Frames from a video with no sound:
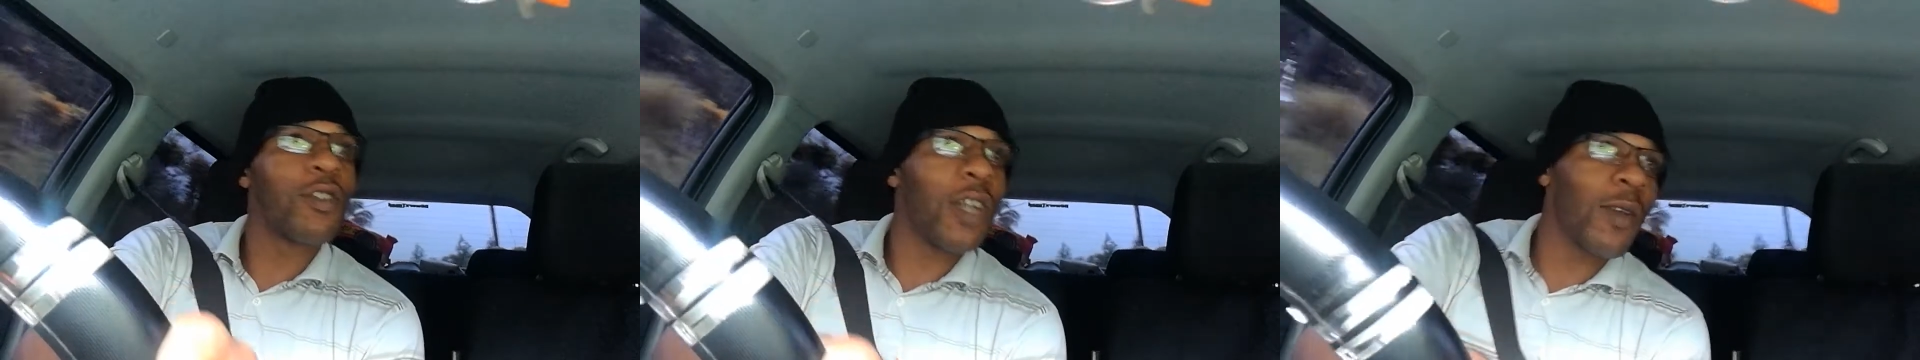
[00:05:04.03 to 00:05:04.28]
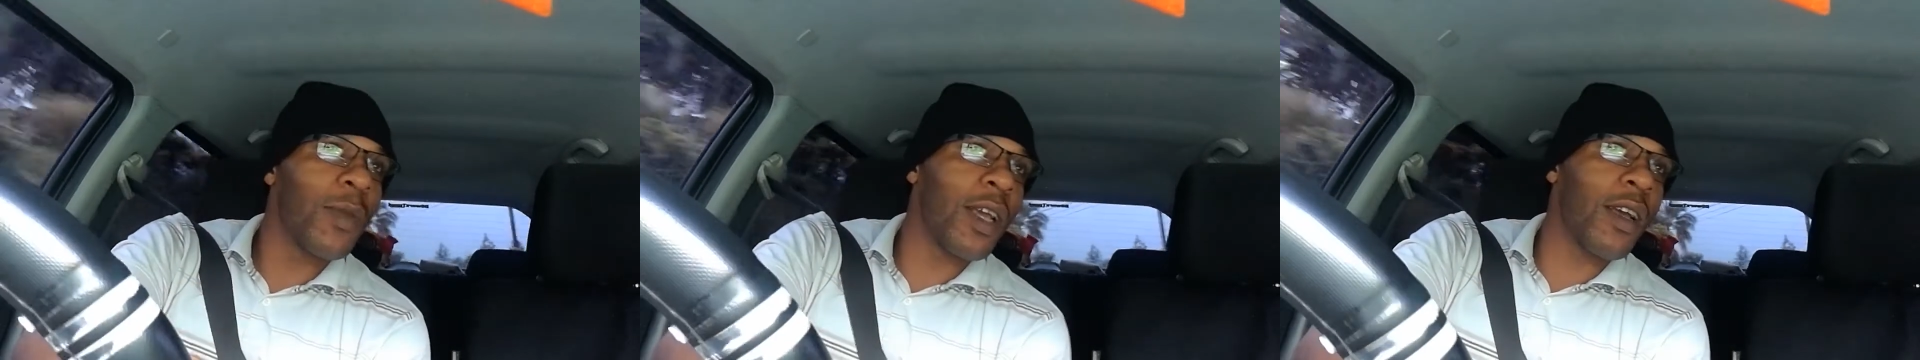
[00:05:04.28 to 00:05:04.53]

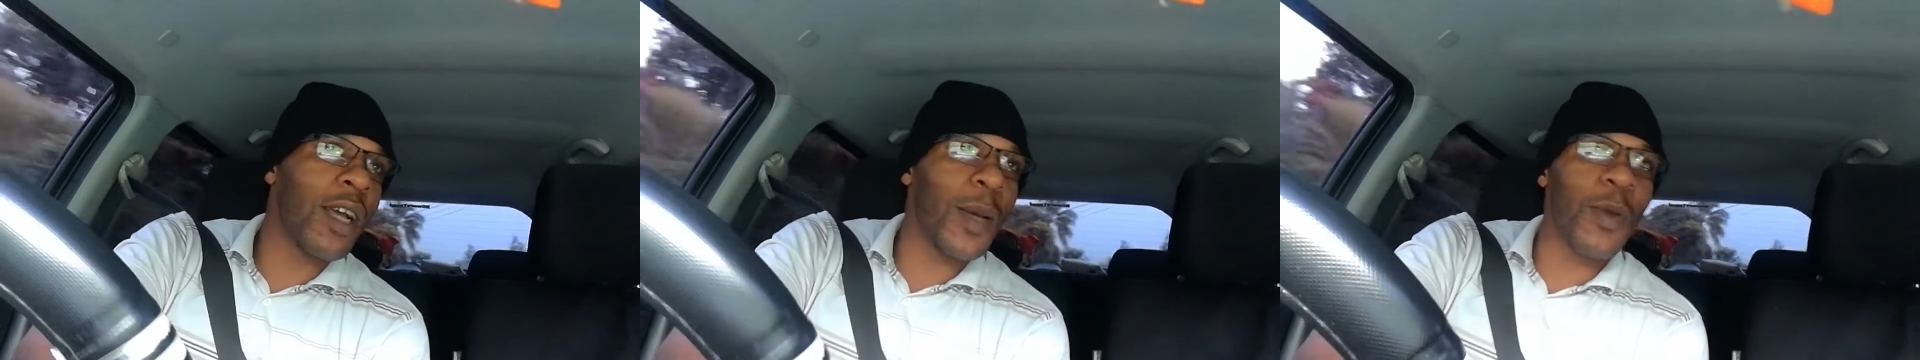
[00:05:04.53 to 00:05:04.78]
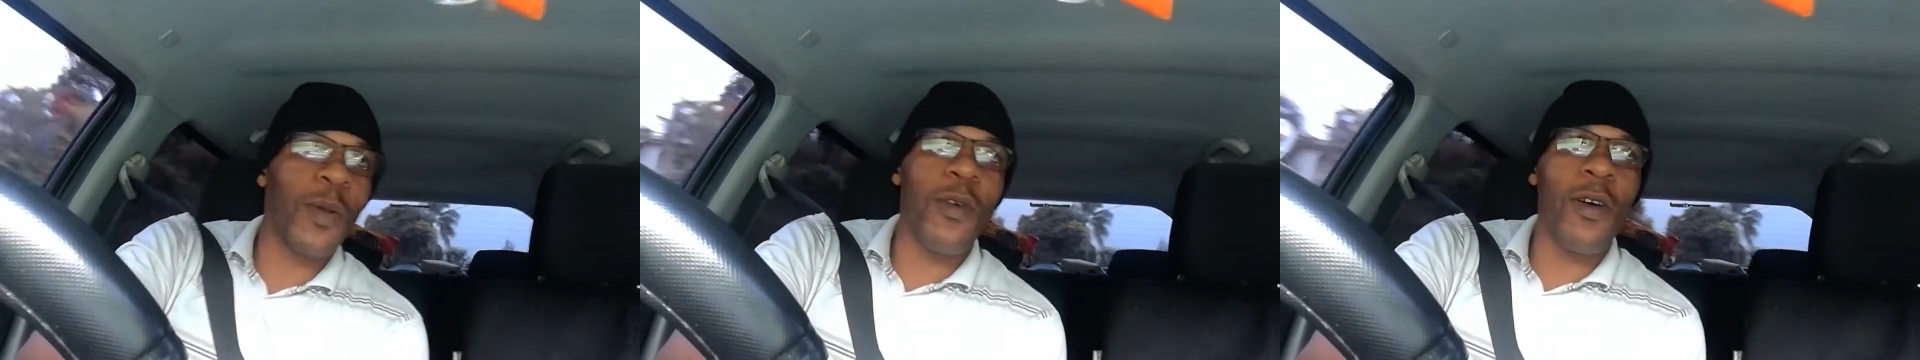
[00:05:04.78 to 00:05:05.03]
to make a
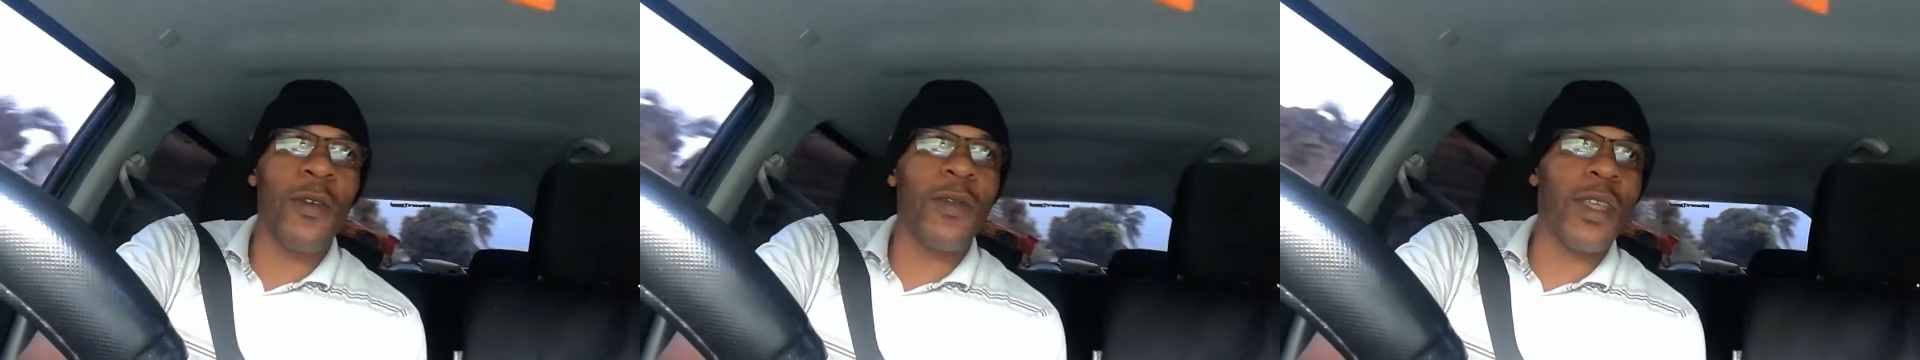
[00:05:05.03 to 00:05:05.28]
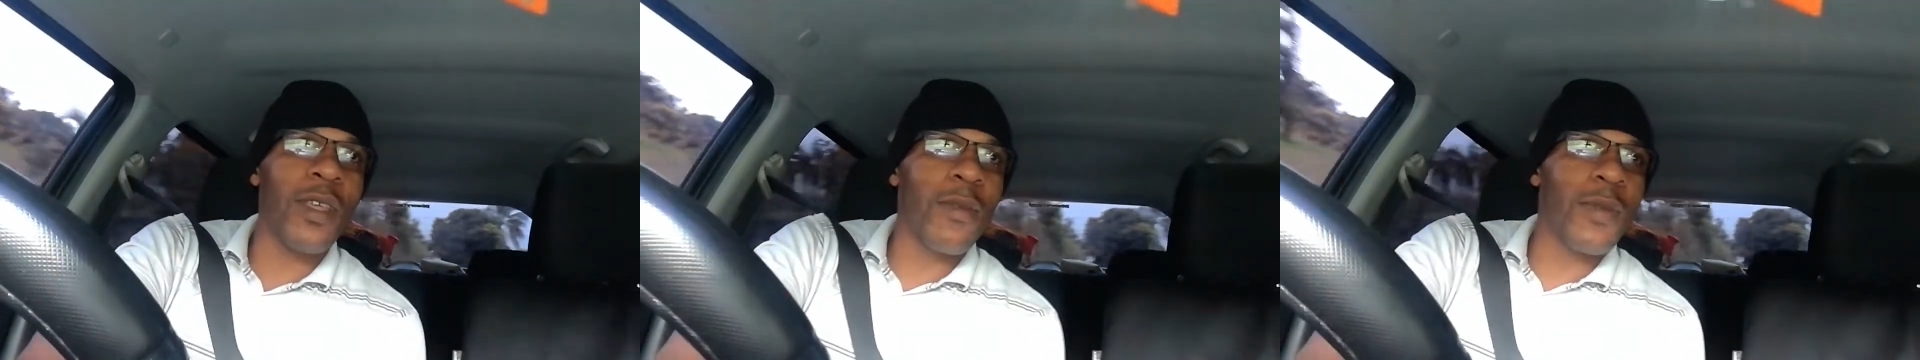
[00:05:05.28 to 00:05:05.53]
couple more of
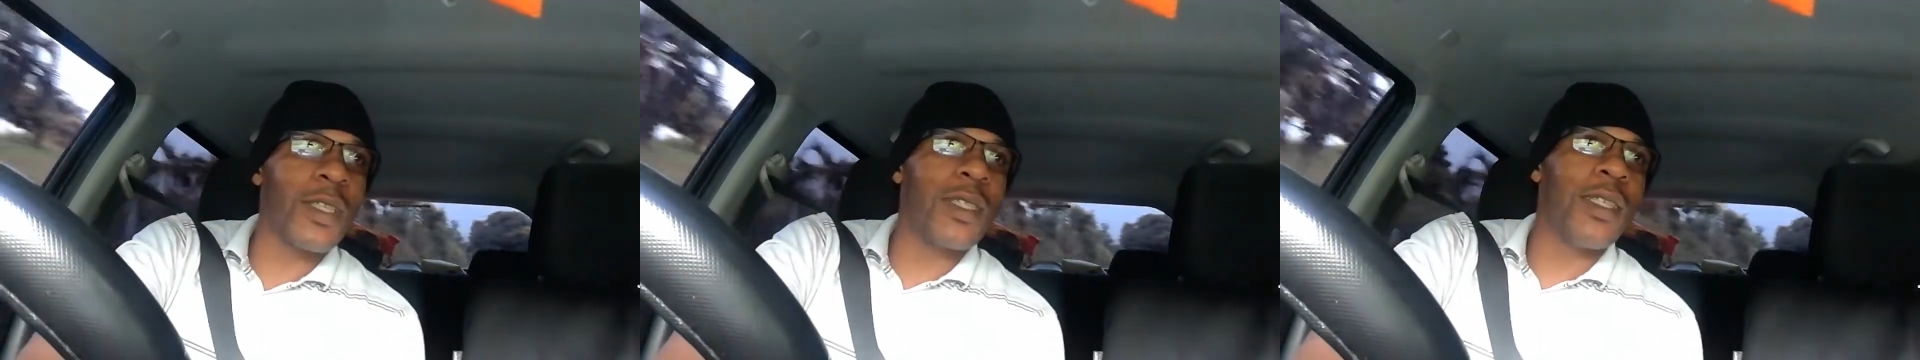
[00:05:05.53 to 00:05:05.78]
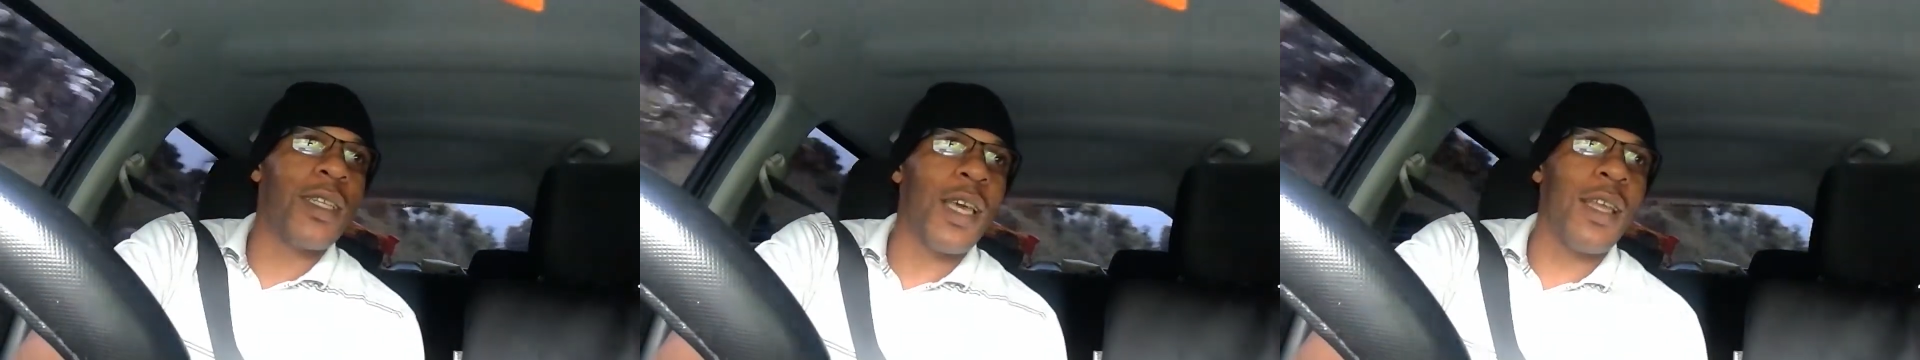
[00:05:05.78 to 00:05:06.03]
these. But
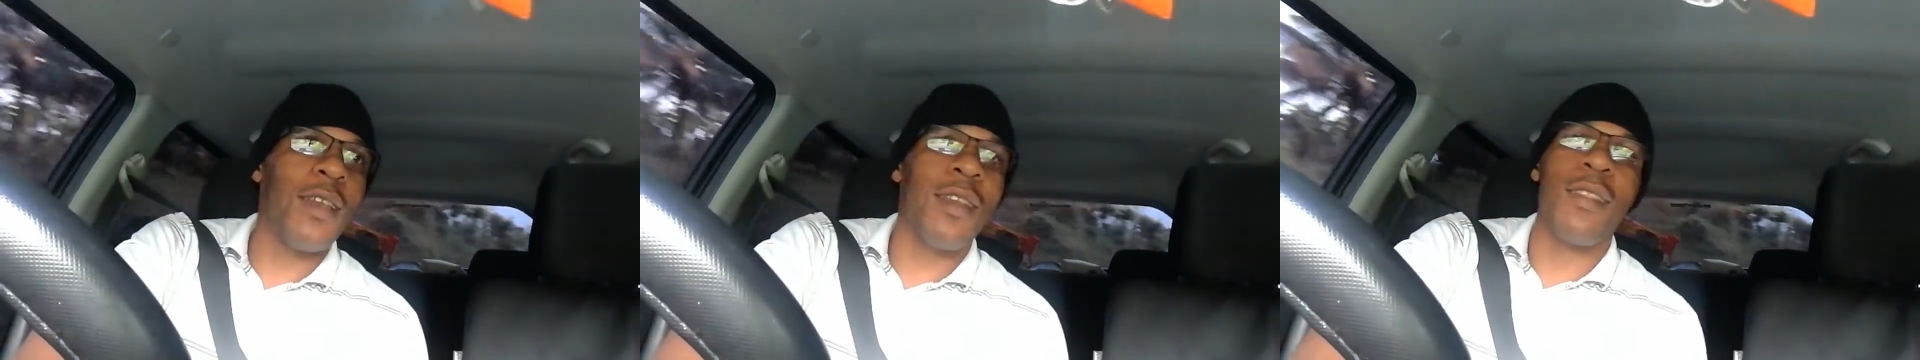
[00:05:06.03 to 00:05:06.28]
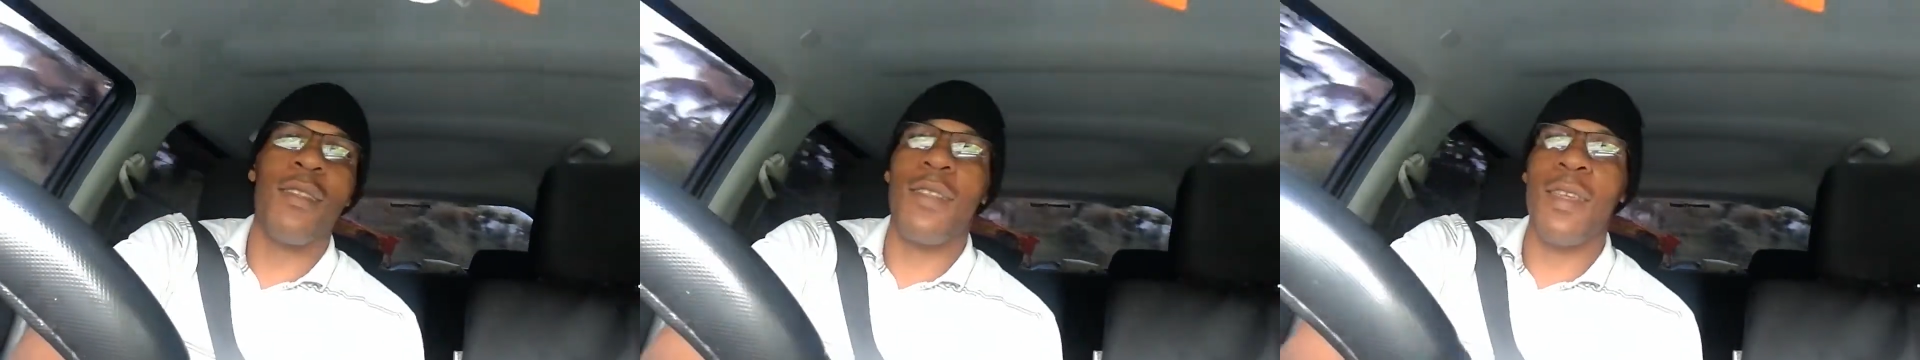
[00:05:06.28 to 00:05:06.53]
till
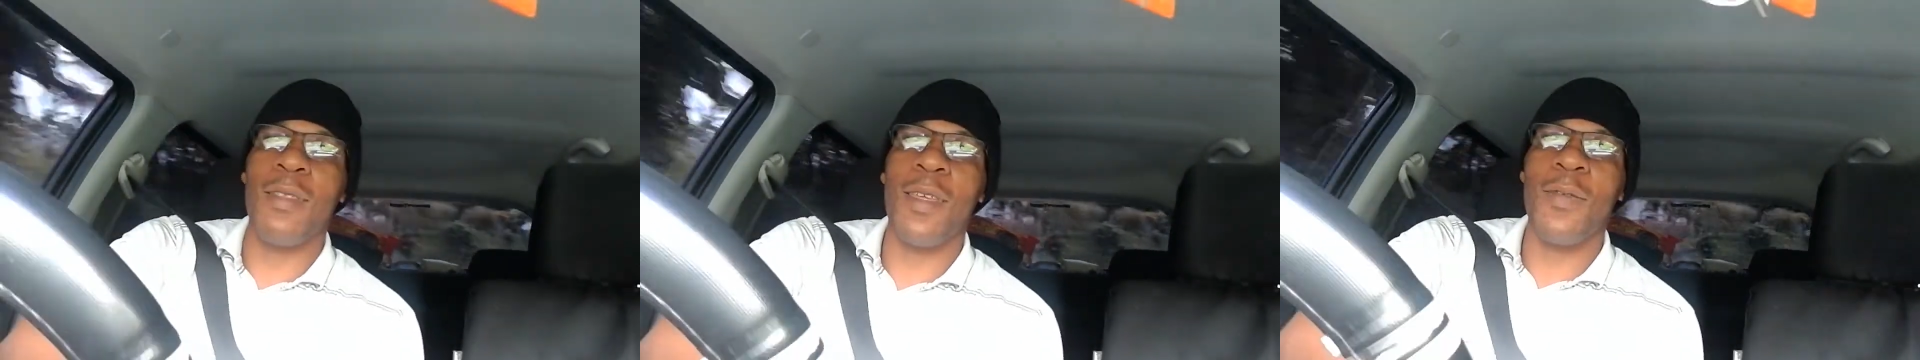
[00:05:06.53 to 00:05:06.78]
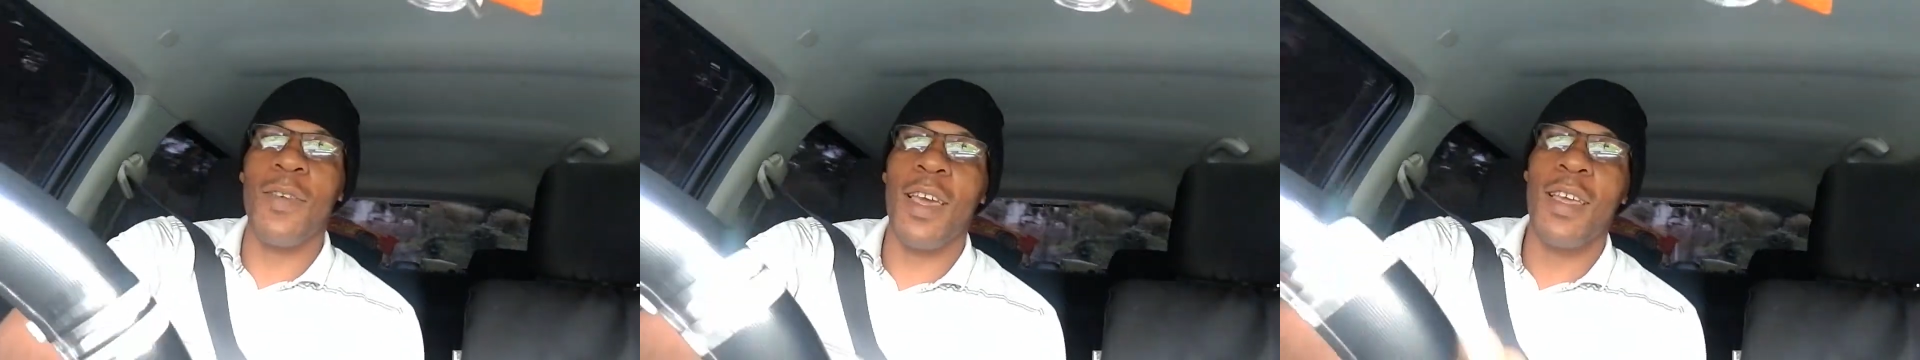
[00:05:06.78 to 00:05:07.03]
then, stay
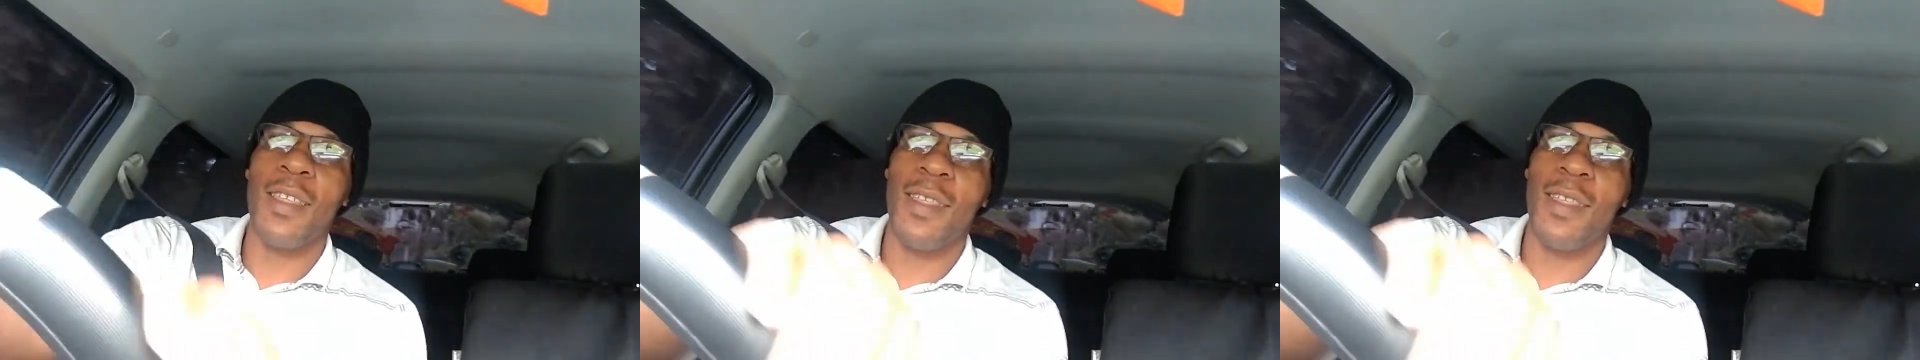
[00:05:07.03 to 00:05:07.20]
safe, guys.